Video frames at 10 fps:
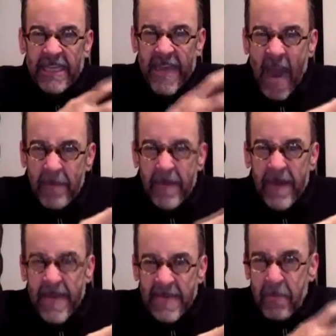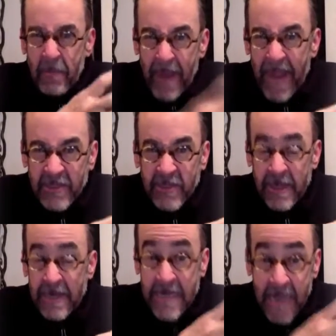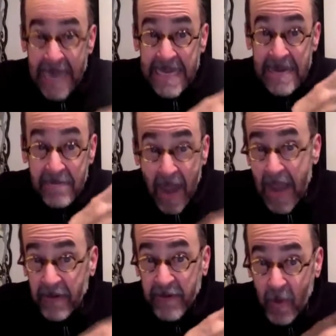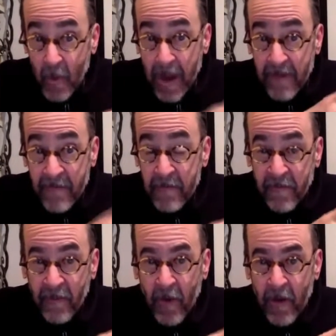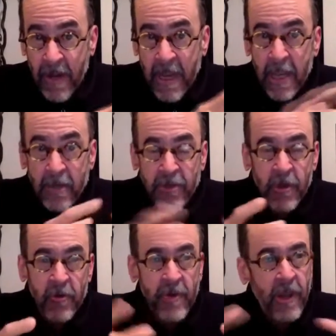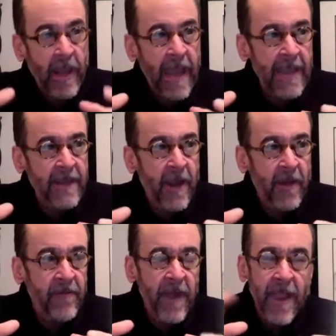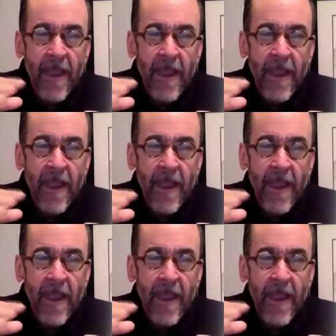communist bastion 90 miles away from Florida to the land of